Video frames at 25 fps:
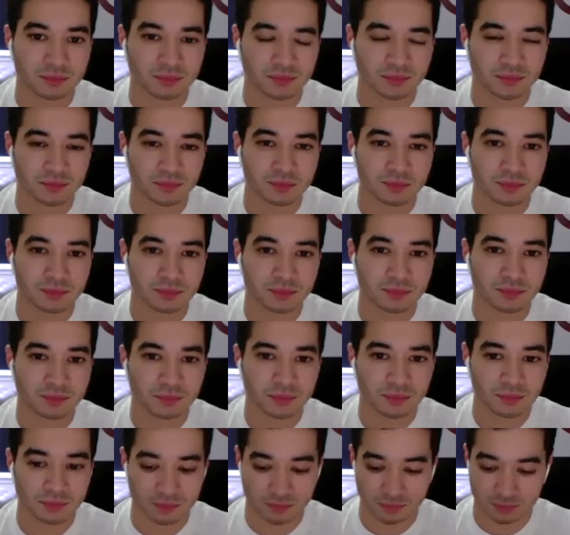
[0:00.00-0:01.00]

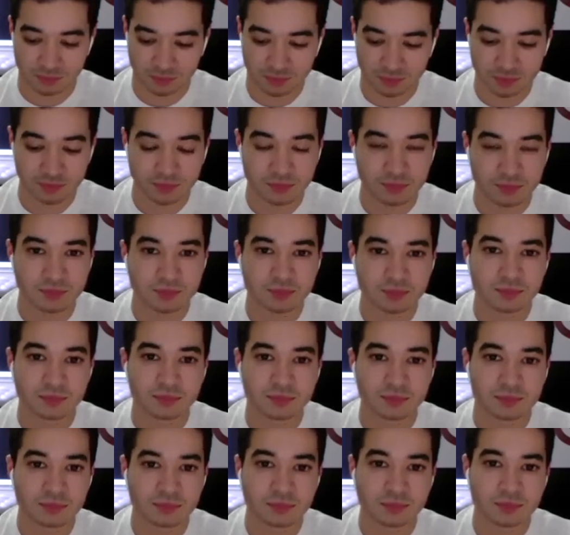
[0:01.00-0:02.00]

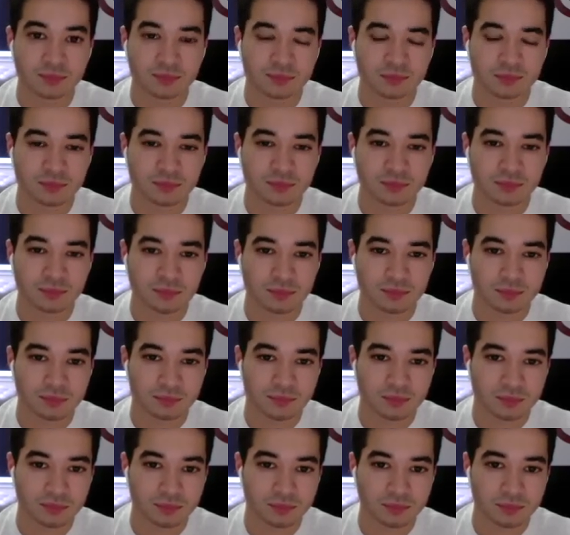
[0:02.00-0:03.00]

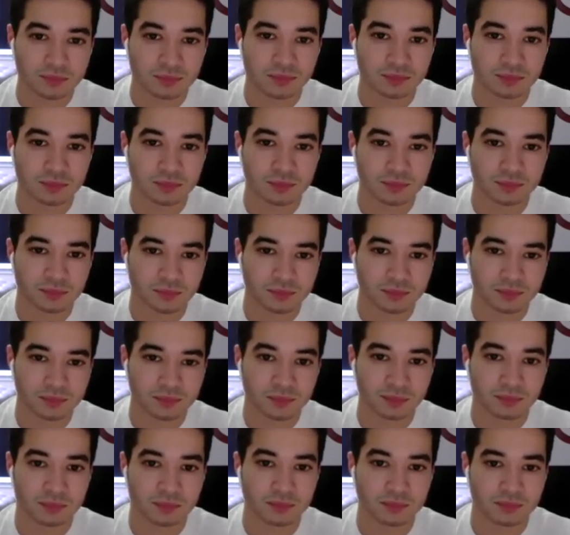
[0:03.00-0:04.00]

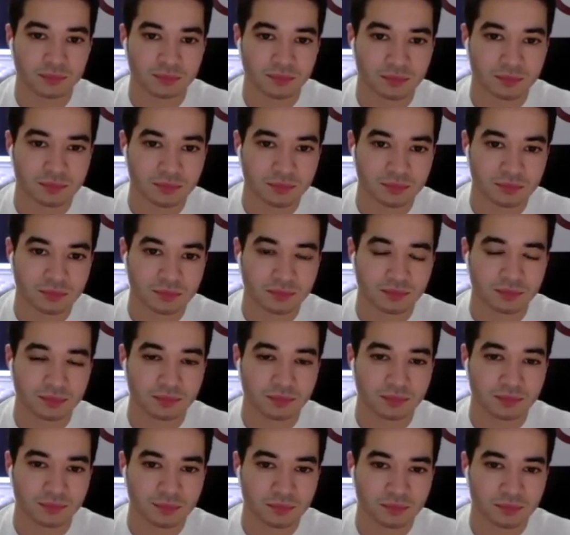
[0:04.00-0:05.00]

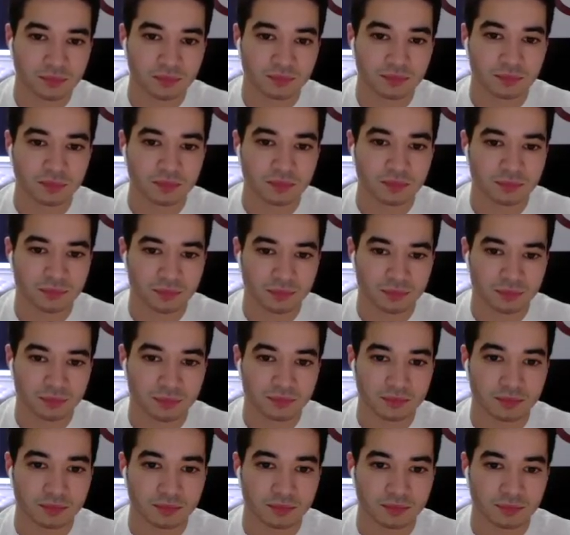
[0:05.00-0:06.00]

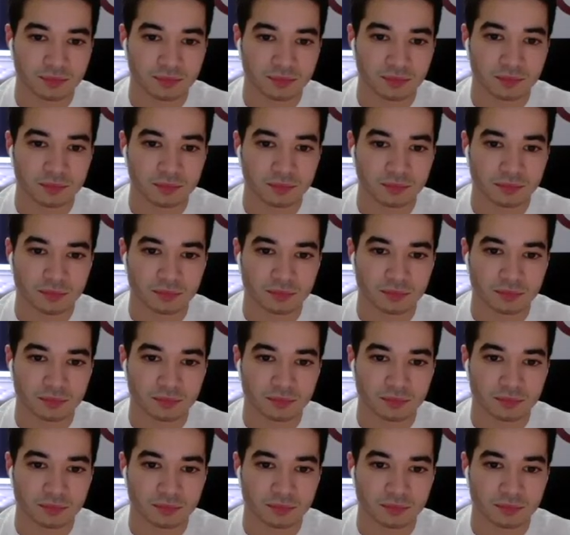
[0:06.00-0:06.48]
This person isn't speaking.